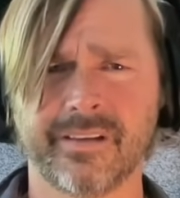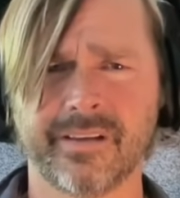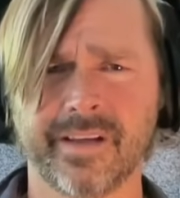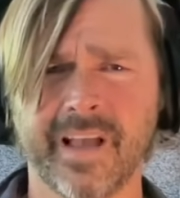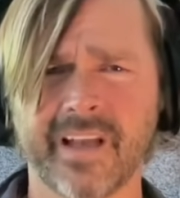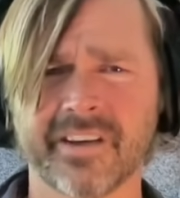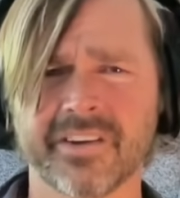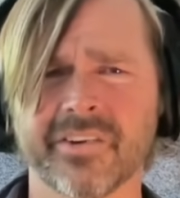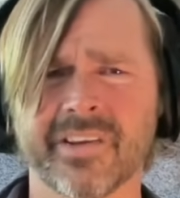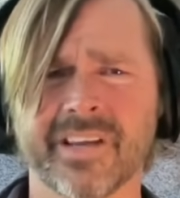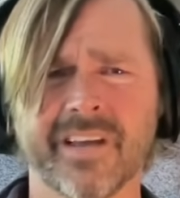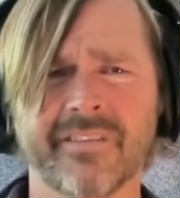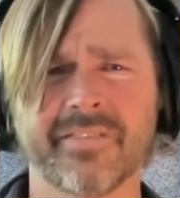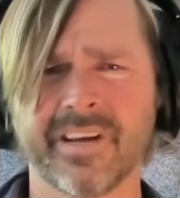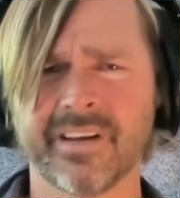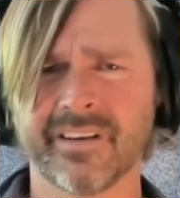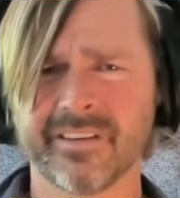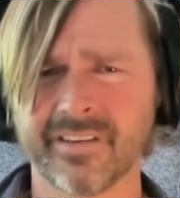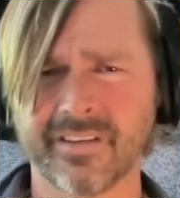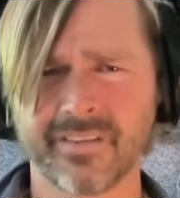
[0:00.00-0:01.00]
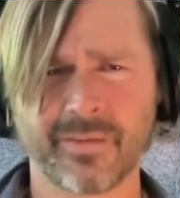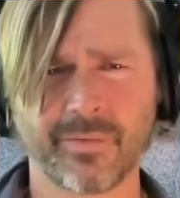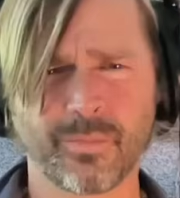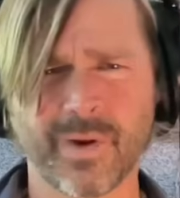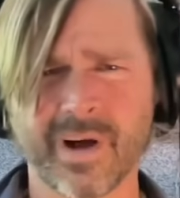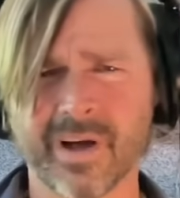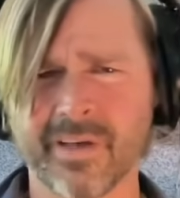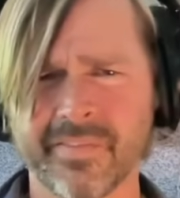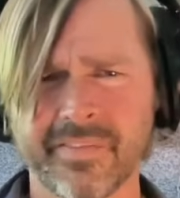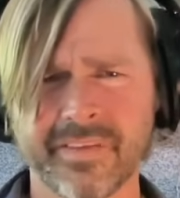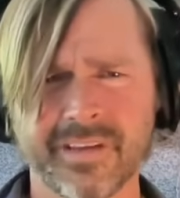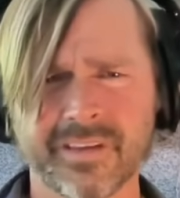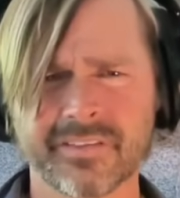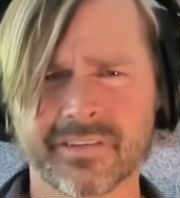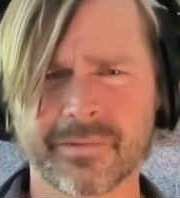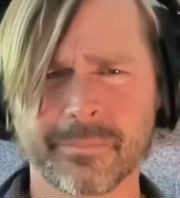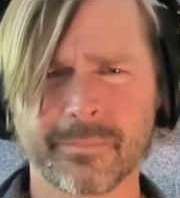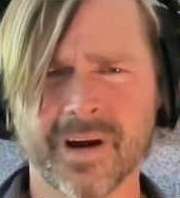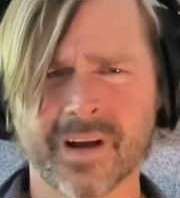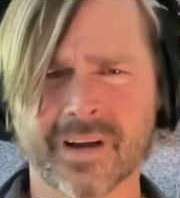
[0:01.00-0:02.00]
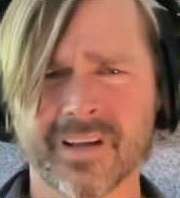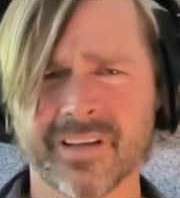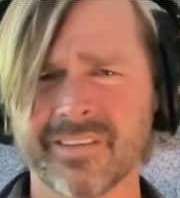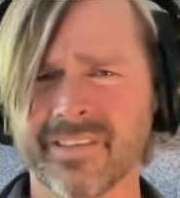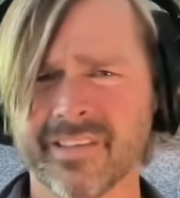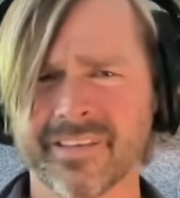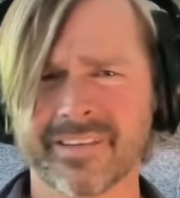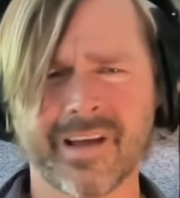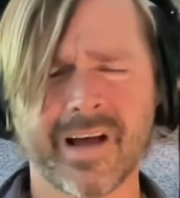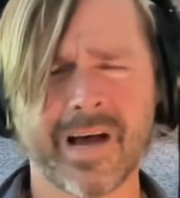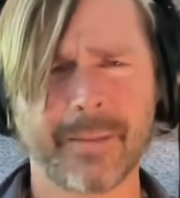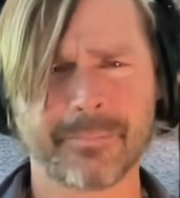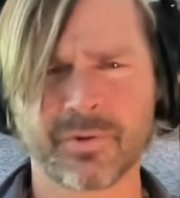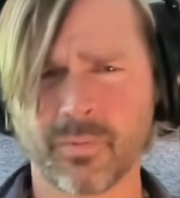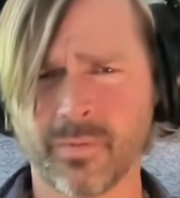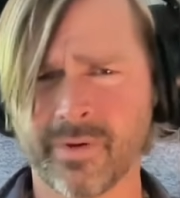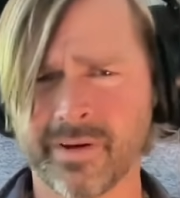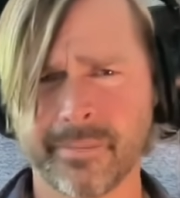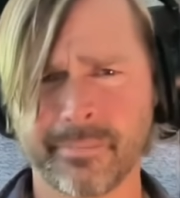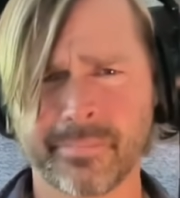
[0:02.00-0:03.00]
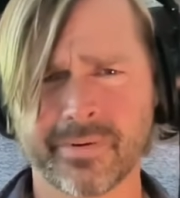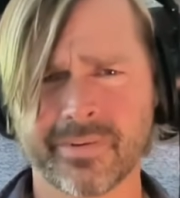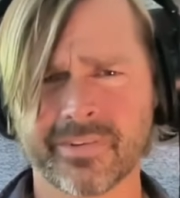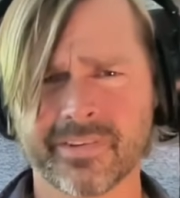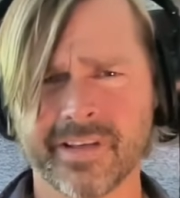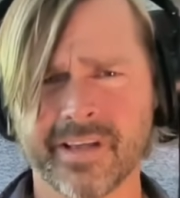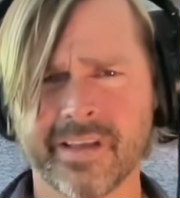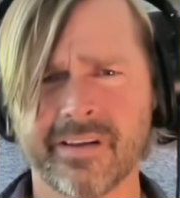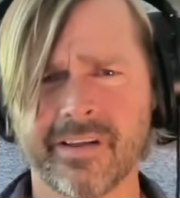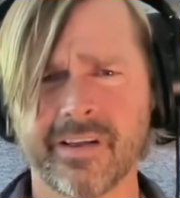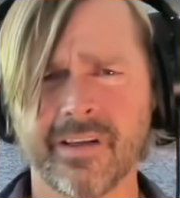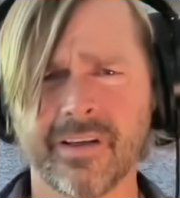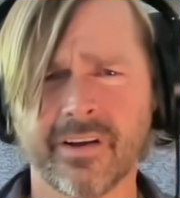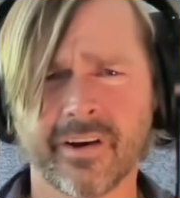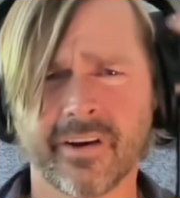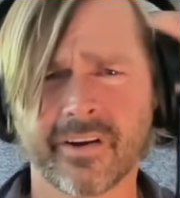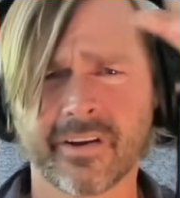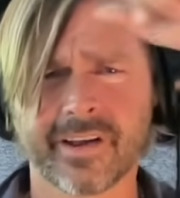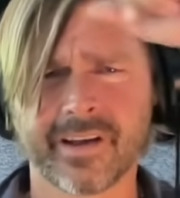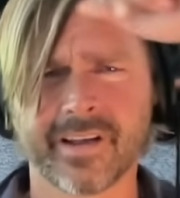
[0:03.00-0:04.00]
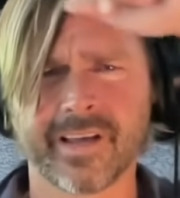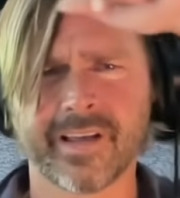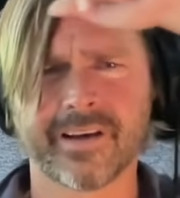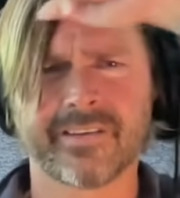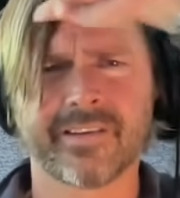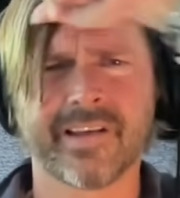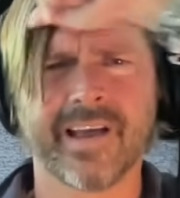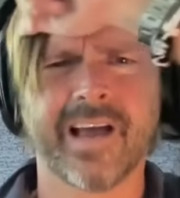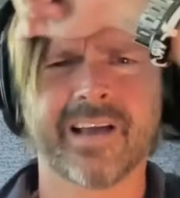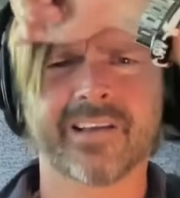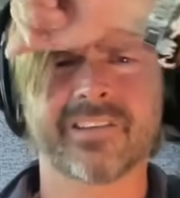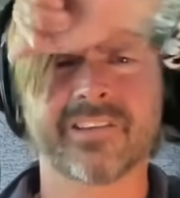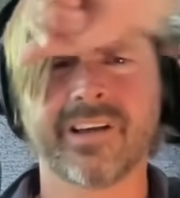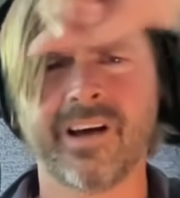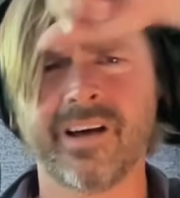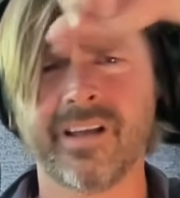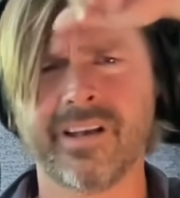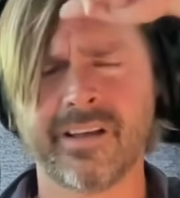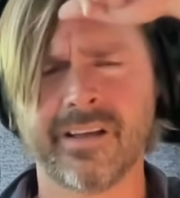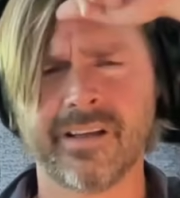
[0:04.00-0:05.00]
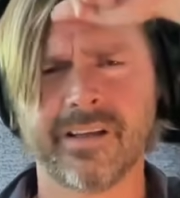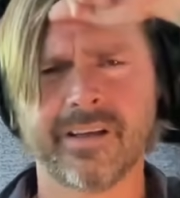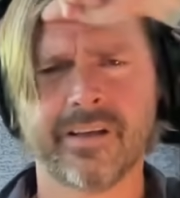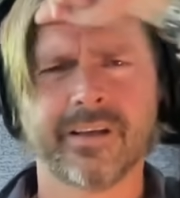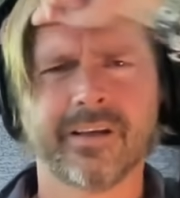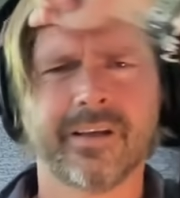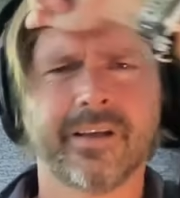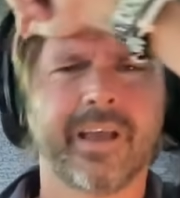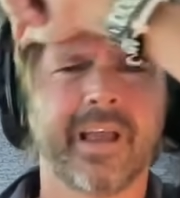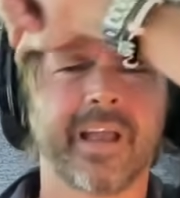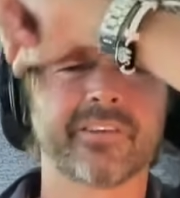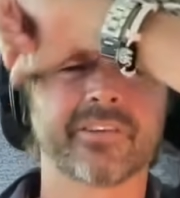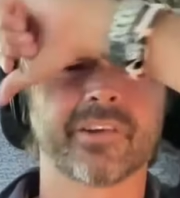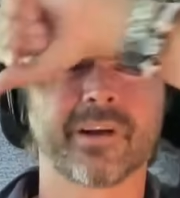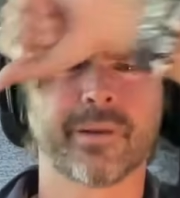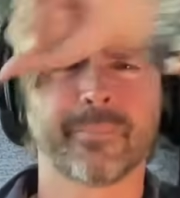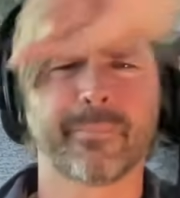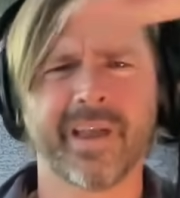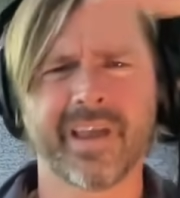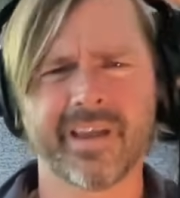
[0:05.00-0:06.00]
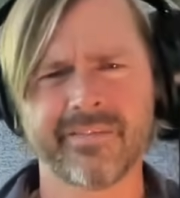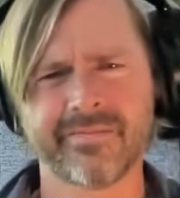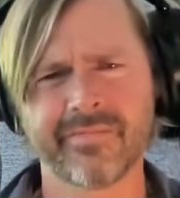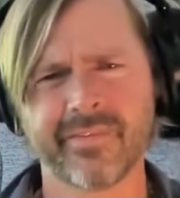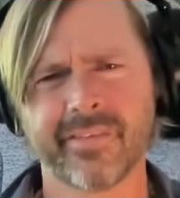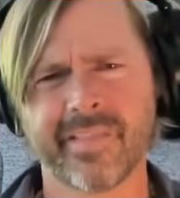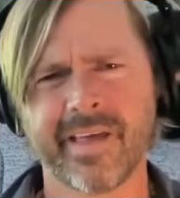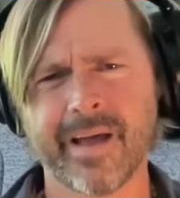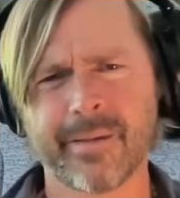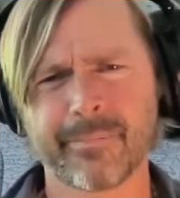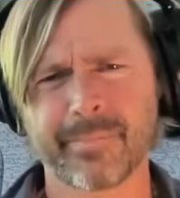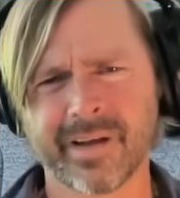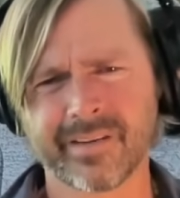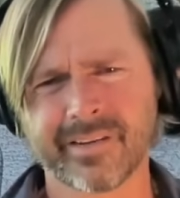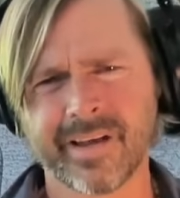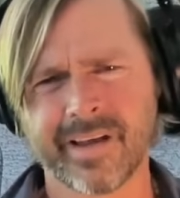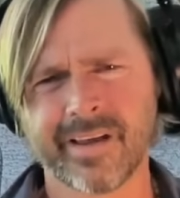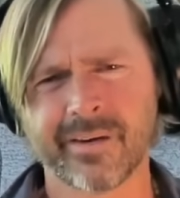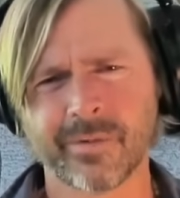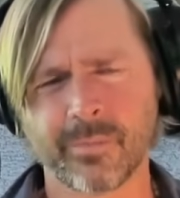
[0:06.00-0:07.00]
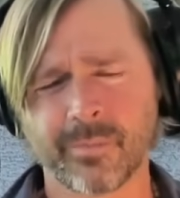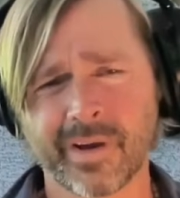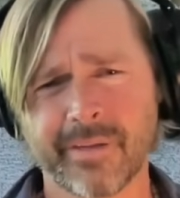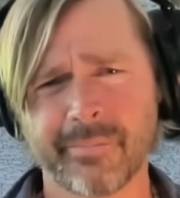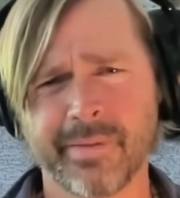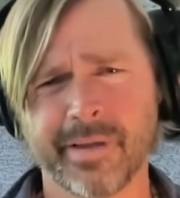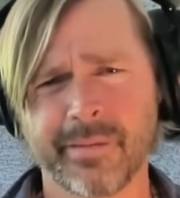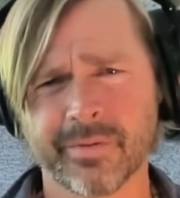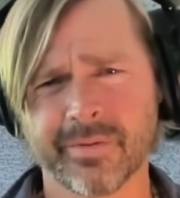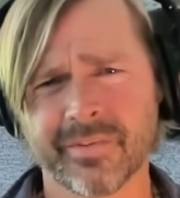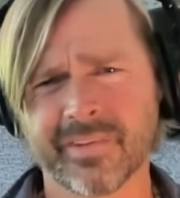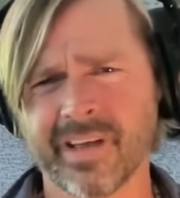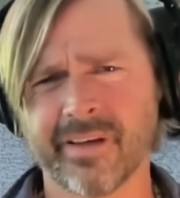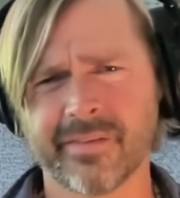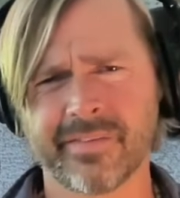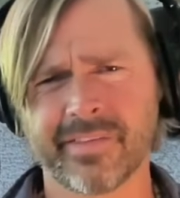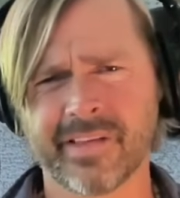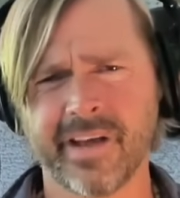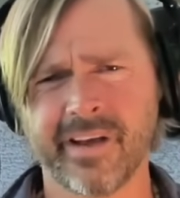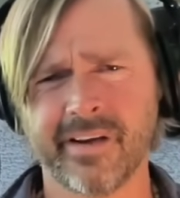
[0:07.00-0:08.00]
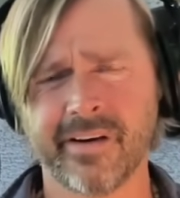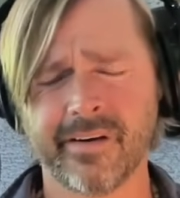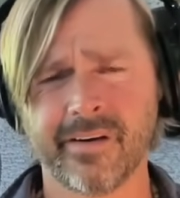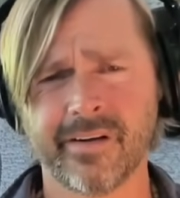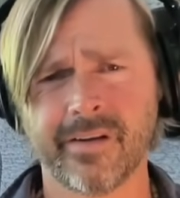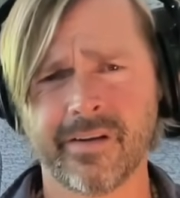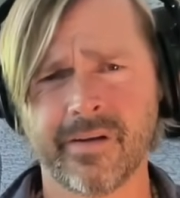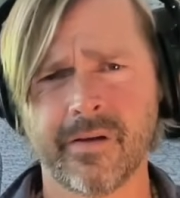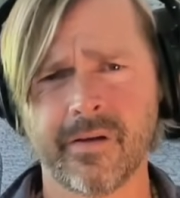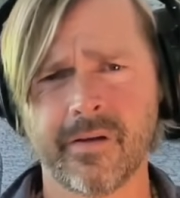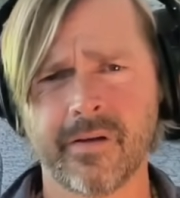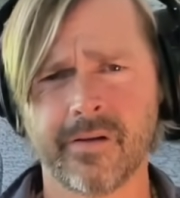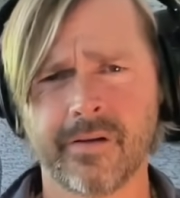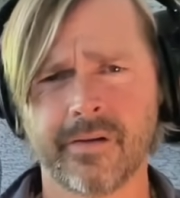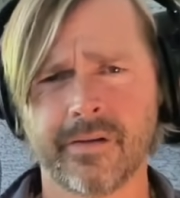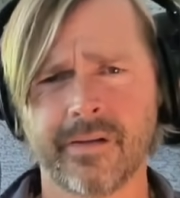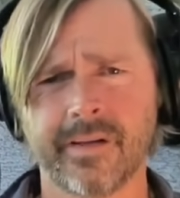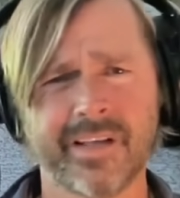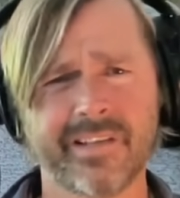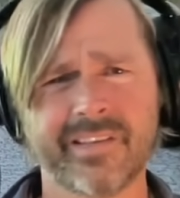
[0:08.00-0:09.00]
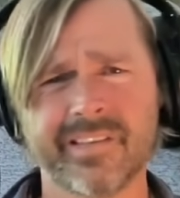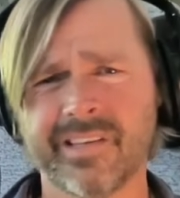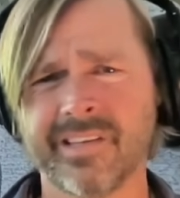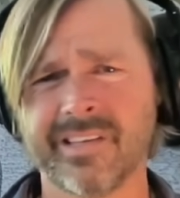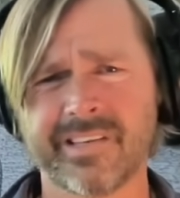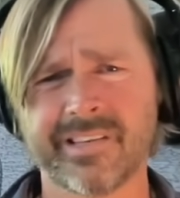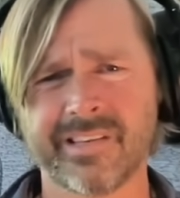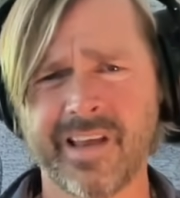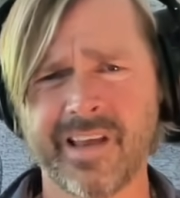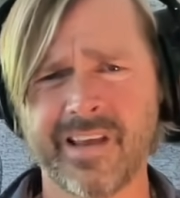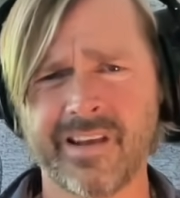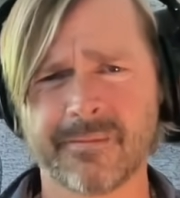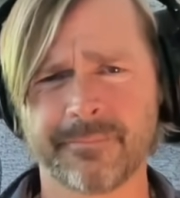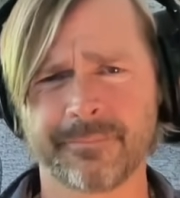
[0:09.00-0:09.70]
And you're giving it to the wealthiest among us, the top 20% are going to get a tax cut, and you're going to pay for that by taking away people's health care. It's insane.